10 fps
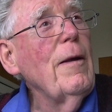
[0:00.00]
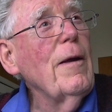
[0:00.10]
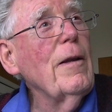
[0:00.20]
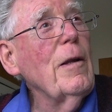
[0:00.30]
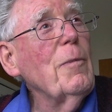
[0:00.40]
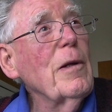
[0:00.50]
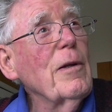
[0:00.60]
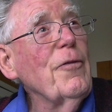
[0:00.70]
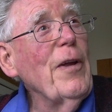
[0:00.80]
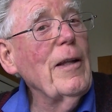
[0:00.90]
and they built
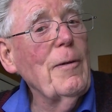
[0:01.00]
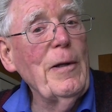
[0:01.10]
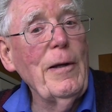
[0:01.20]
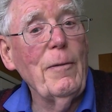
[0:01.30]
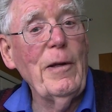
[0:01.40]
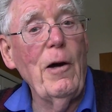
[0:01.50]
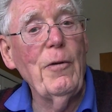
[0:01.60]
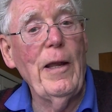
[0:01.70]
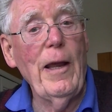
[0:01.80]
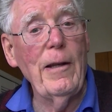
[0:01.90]
a fence between. Now
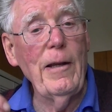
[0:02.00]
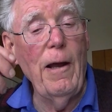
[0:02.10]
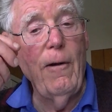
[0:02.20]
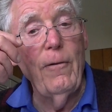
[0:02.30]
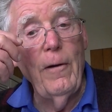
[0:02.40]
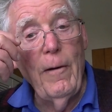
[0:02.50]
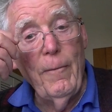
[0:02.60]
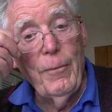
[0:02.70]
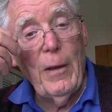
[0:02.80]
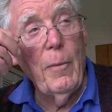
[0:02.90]
they had to have
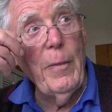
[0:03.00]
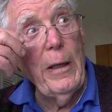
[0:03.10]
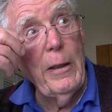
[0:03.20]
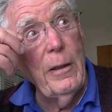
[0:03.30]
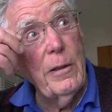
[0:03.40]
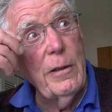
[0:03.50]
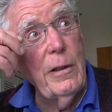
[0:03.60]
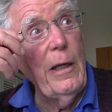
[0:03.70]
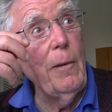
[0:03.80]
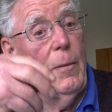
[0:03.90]
a maintenance
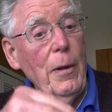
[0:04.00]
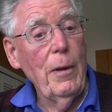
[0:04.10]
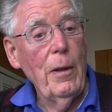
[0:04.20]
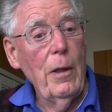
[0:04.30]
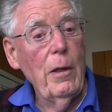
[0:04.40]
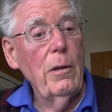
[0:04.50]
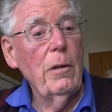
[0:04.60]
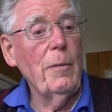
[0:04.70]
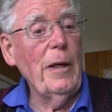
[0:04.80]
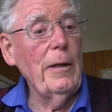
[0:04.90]
team
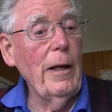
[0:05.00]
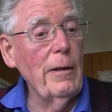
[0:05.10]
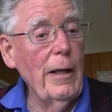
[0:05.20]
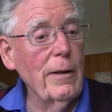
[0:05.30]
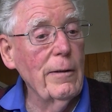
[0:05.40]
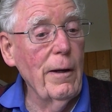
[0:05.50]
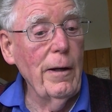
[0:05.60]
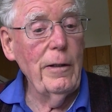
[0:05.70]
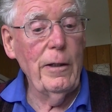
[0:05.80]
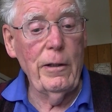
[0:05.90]
to maintain that
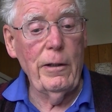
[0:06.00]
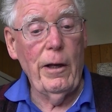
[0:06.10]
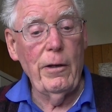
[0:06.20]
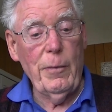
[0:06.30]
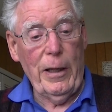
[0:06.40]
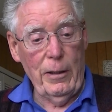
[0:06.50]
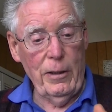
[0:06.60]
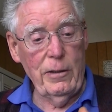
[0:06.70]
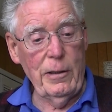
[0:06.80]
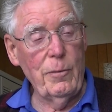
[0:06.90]
side and another
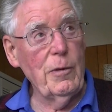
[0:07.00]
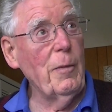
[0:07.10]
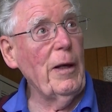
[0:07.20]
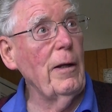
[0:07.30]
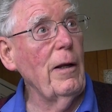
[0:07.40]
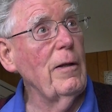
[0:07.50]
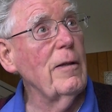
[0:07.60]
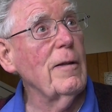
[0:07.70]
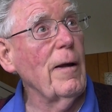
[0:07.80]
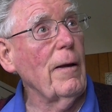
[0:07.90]
maintenance team to maintain
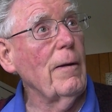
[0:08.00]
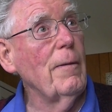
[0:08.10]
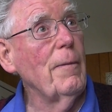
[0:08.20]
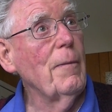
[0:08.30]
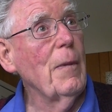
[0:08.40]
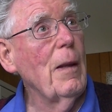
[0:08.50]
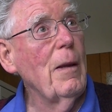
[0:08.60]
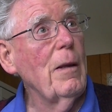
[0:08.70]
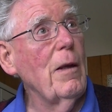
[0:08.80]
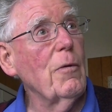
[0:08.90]
this side.
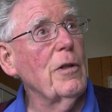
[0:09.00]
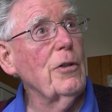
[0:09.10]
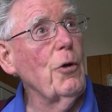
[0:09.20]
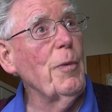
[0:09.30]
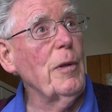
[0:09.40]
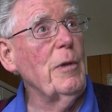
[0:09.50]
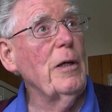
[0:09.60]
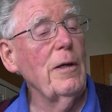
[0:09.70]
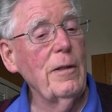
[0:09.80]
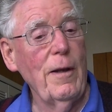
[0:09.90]
It was stupid
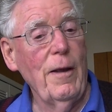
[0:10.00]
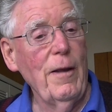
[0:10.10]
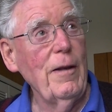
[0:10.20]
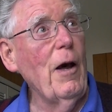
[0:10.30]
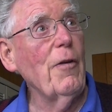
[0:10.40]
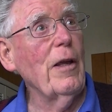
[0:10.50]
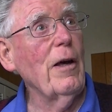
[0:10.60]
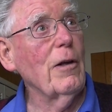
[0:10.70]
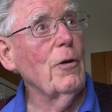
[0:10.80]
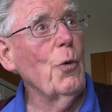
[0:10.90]
because now they
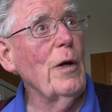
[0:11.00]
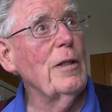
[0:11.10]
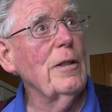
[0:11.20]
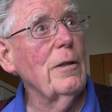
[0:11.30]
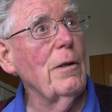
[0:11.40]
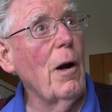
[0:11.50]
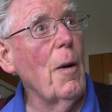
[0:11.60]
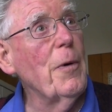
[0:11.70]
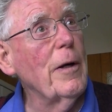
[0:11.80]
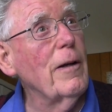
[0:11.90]
got twice the
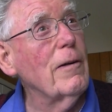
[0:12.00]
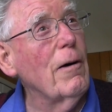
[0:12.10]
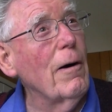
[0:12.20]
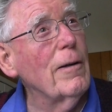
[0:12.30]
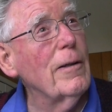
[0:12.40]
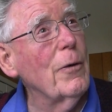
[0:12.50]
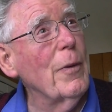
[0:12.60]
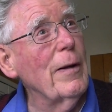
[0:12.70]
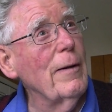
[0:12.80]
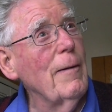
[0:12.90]
operating cost to
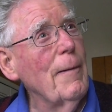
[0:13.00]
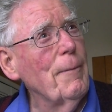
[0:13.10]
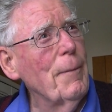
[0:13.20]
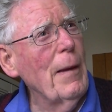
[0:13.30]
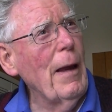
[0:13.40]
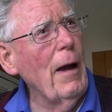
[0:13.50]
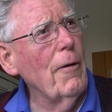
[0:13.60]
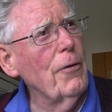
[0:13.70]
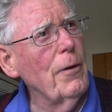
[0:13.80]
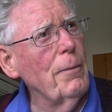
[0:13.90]
run
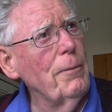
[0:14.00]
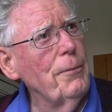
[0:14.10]
half the